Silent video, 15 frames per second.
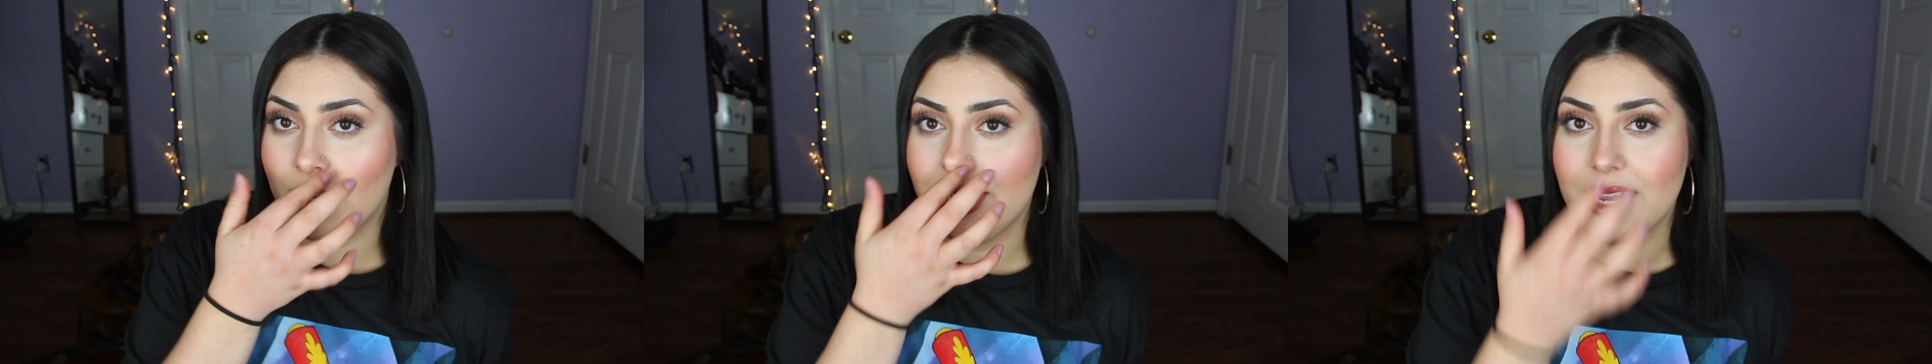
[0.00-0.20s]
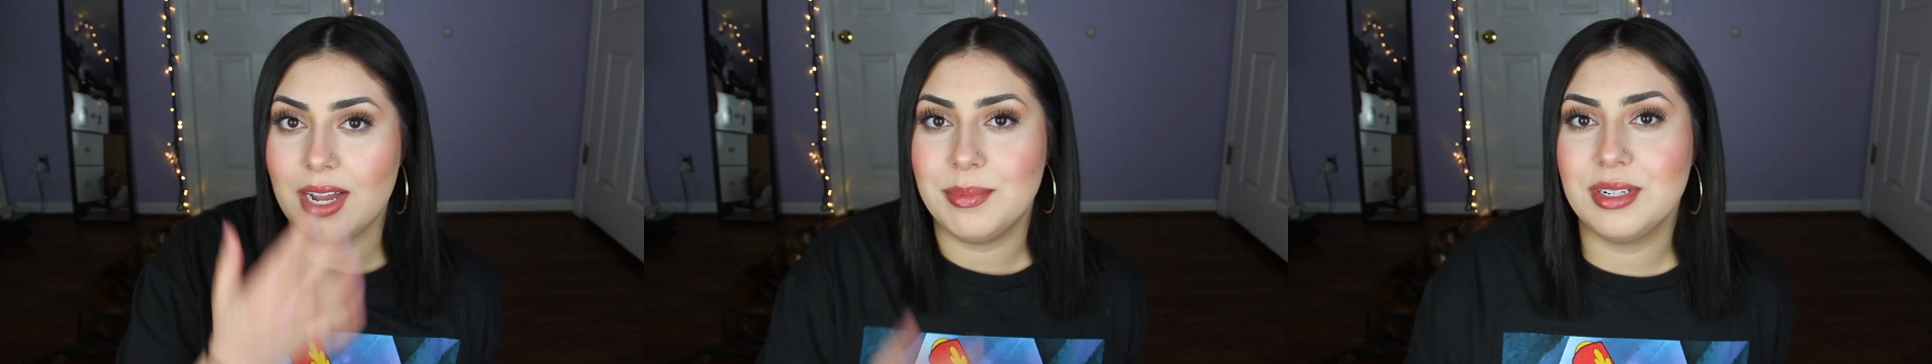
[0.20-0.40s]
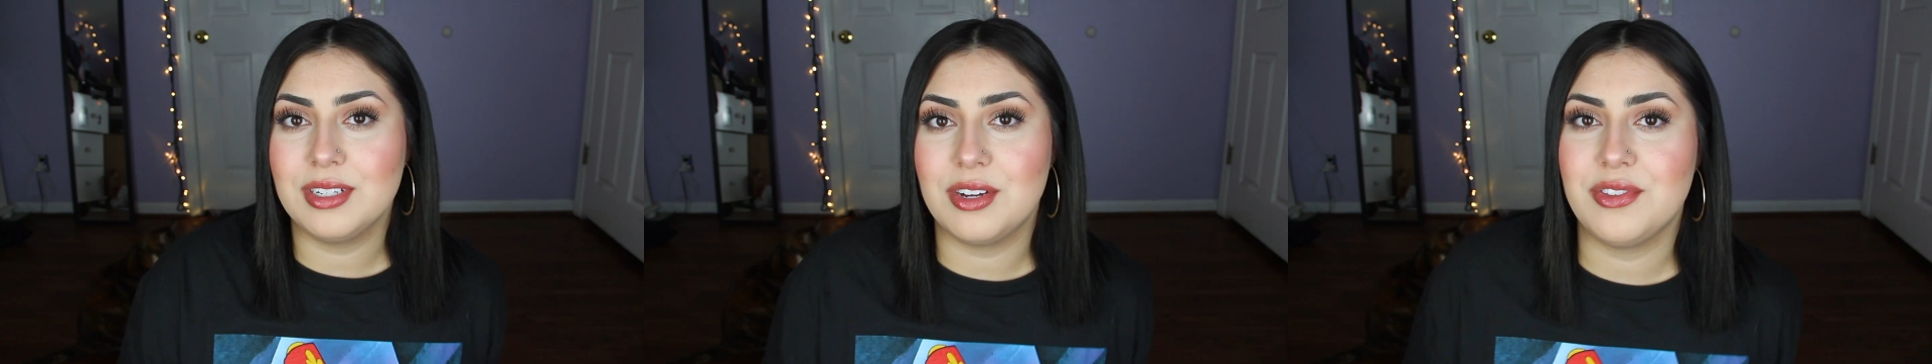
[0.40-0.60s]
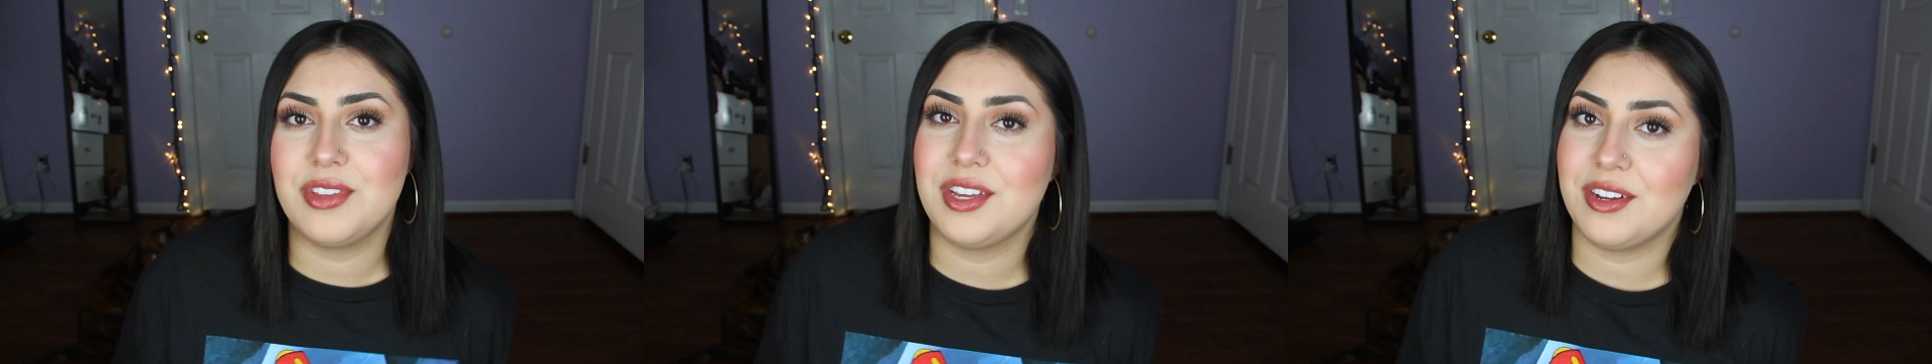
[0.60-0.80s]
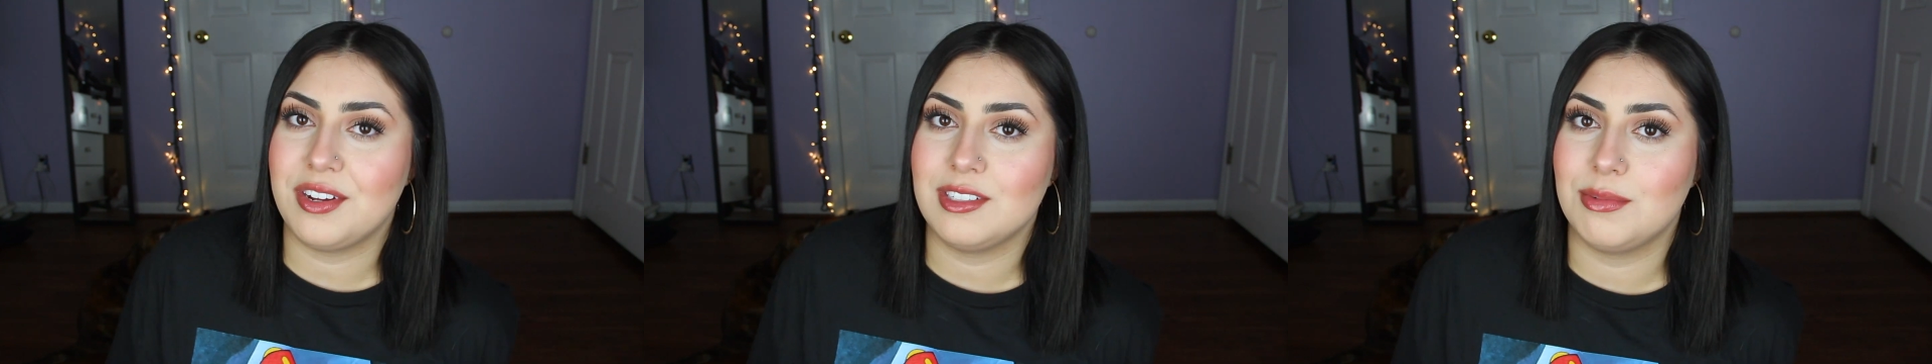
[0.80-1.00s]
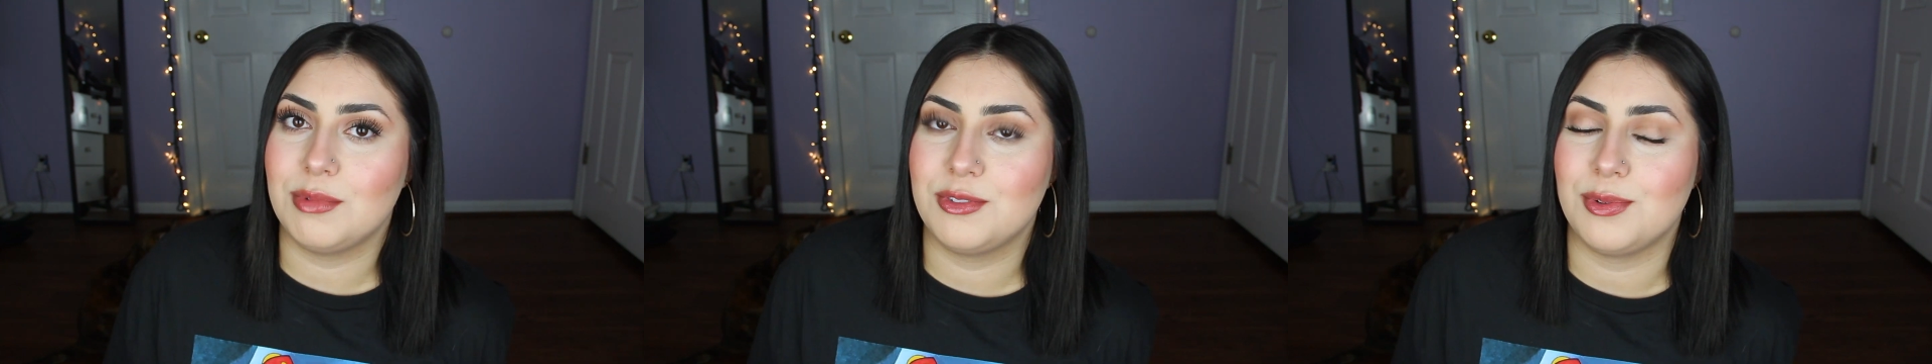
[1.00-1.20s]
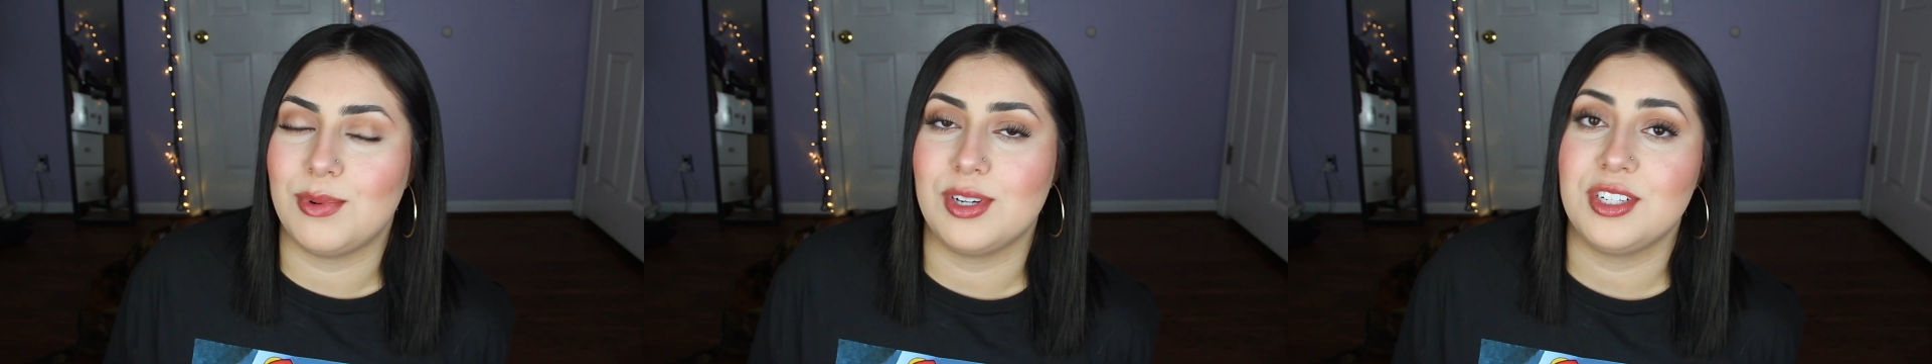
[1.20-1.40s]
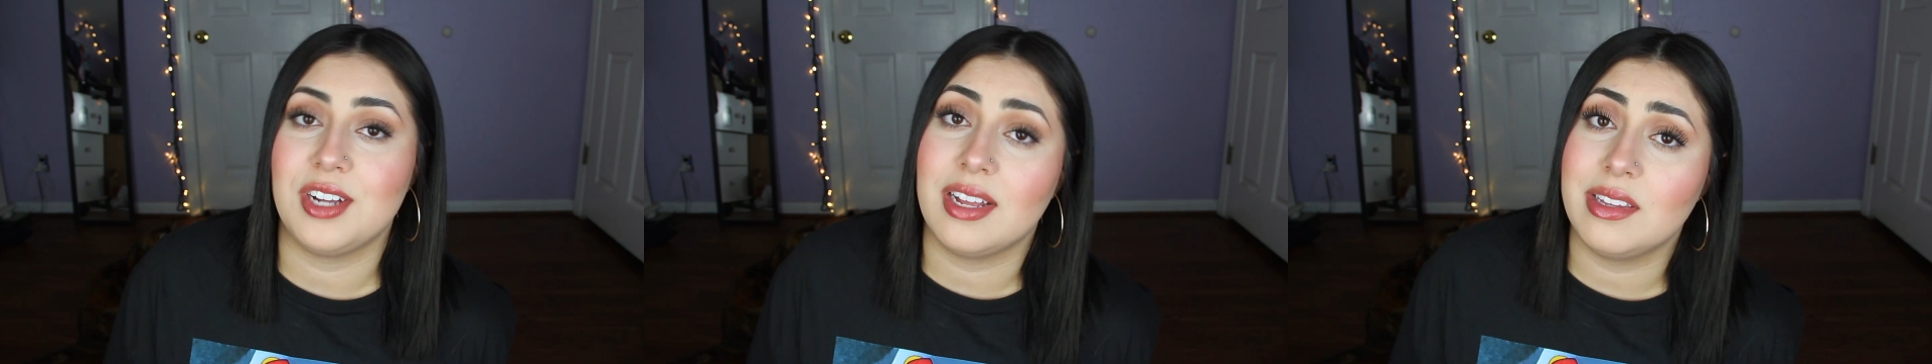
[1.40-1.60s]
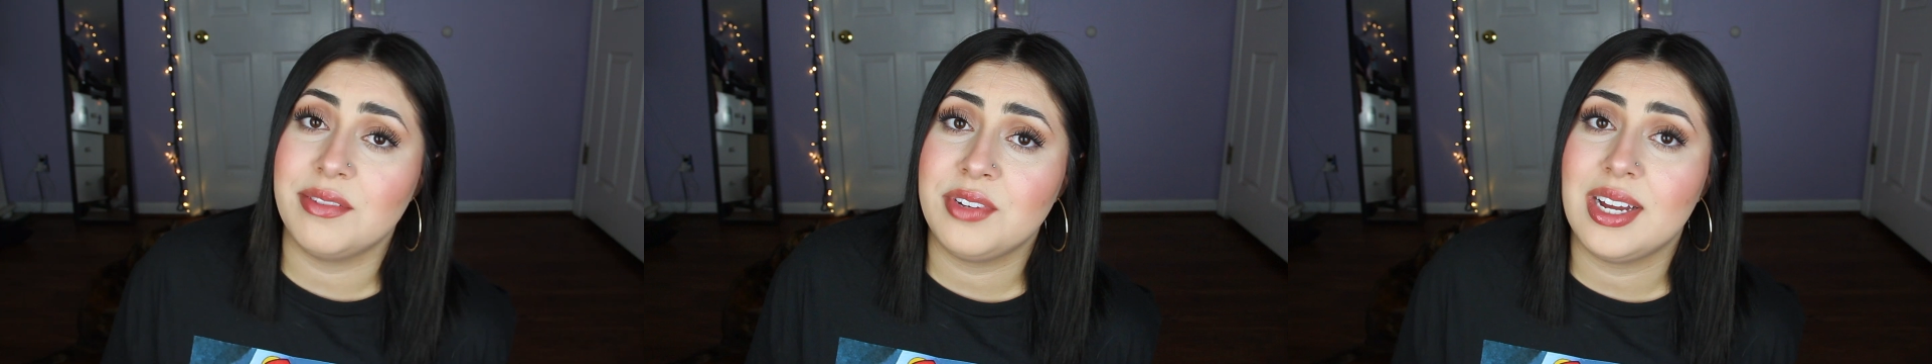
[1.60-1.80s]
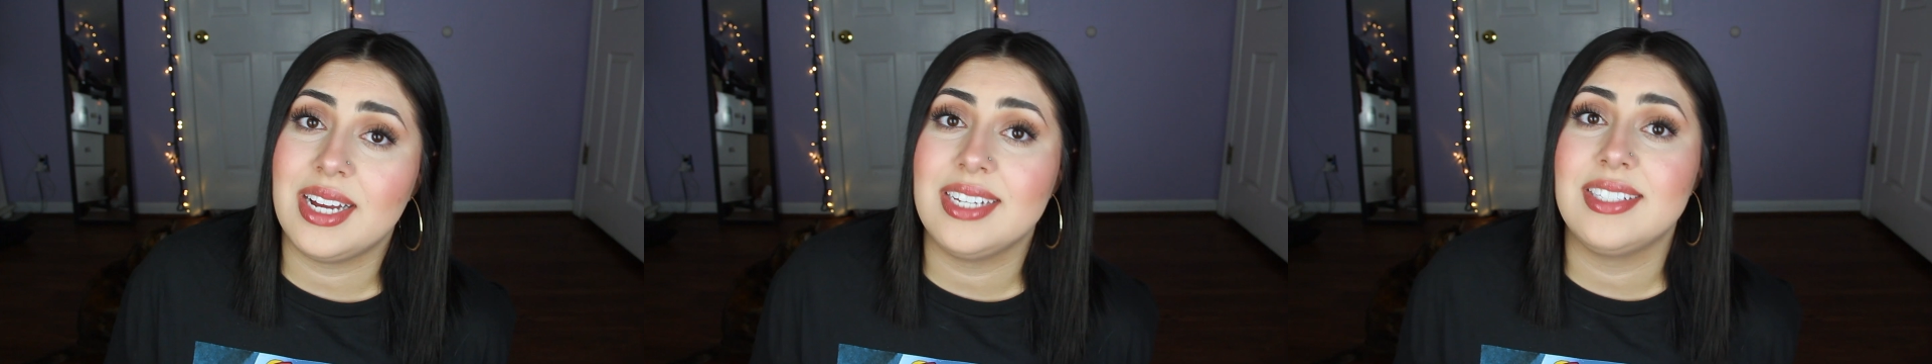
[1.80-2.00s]
Alright, I'm gonna go. Thank you guys so much for watching. I
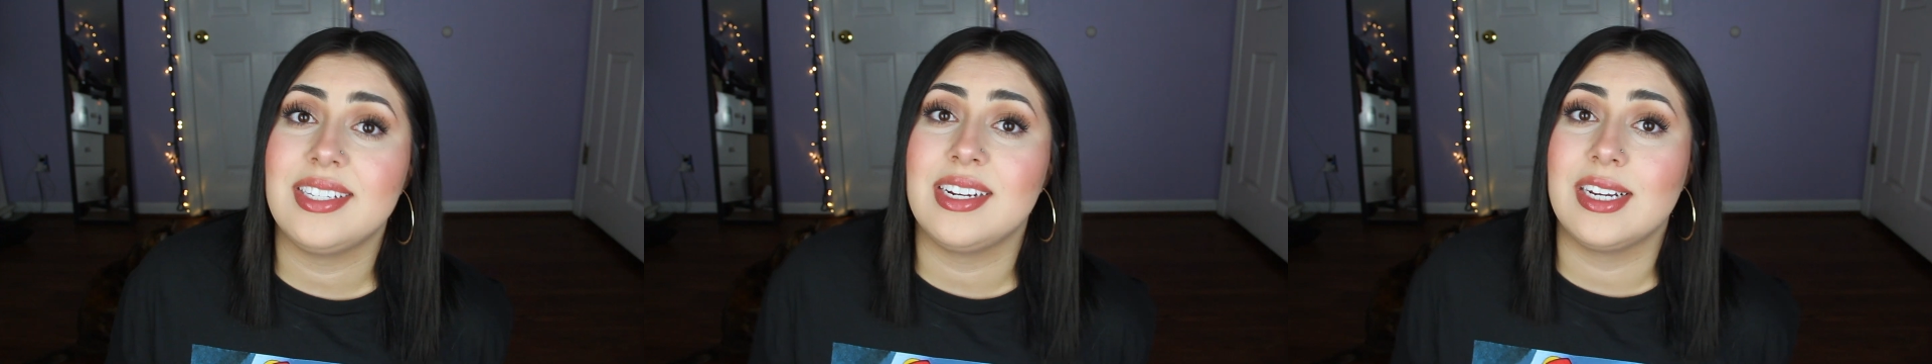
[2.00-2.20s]
love you guys.